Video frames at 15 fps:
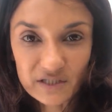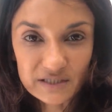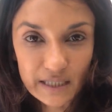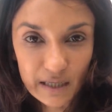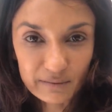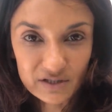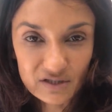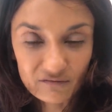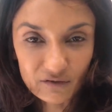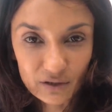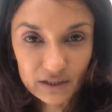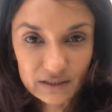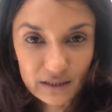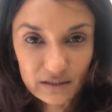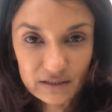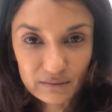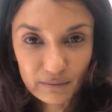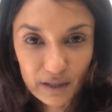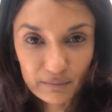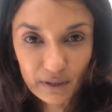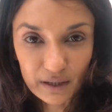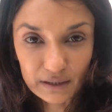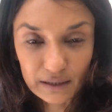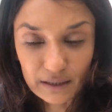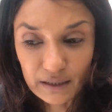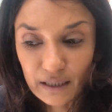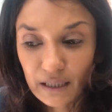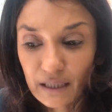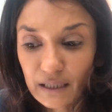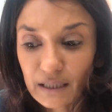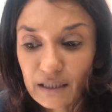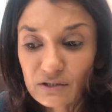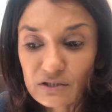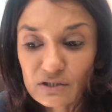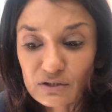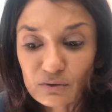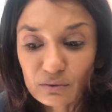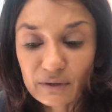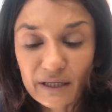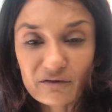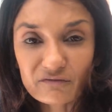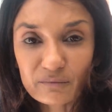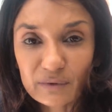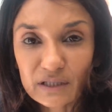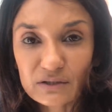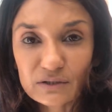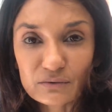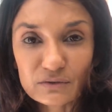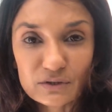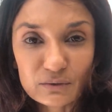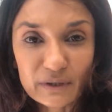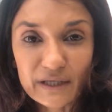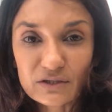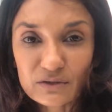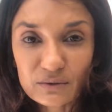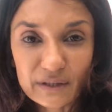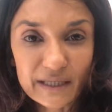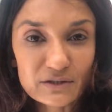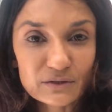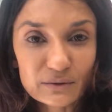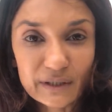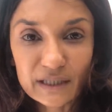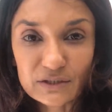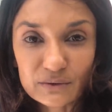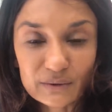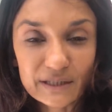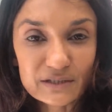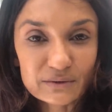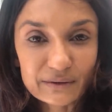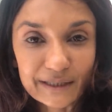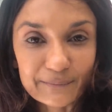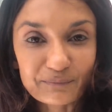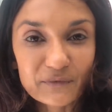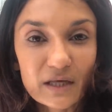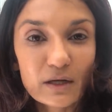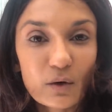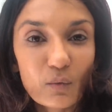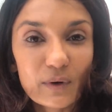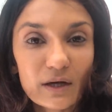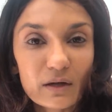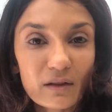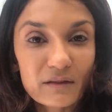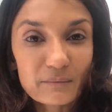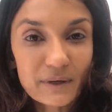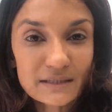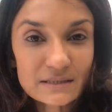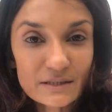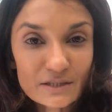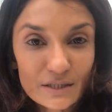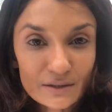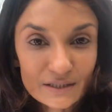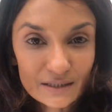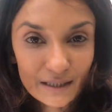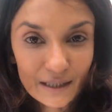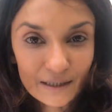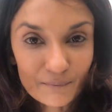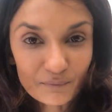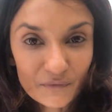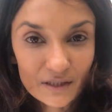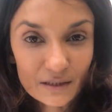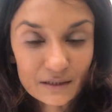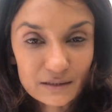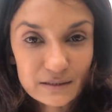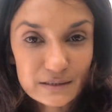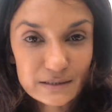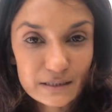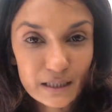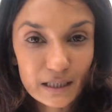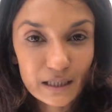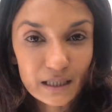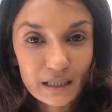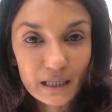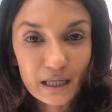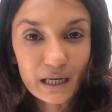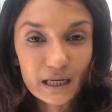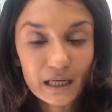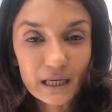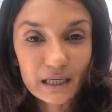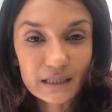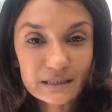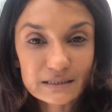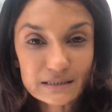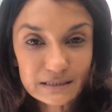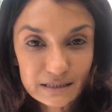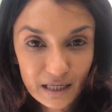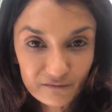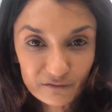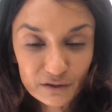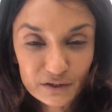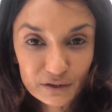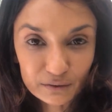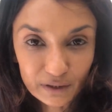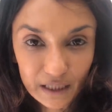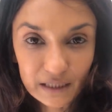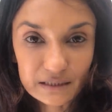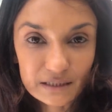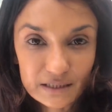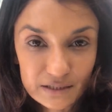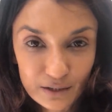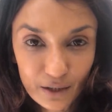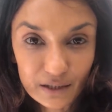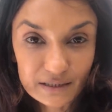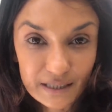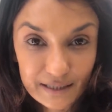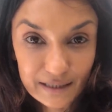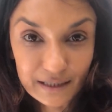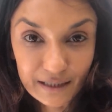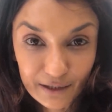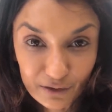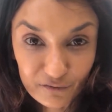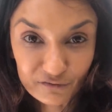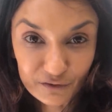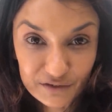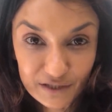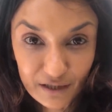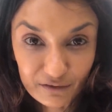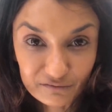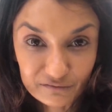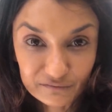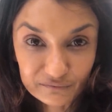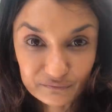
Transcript: damage I've already done to my body, it's too late for me to do, too late, too late, too late, too late, too late. Well, the message here today is it is never too late to start taking care of yourself.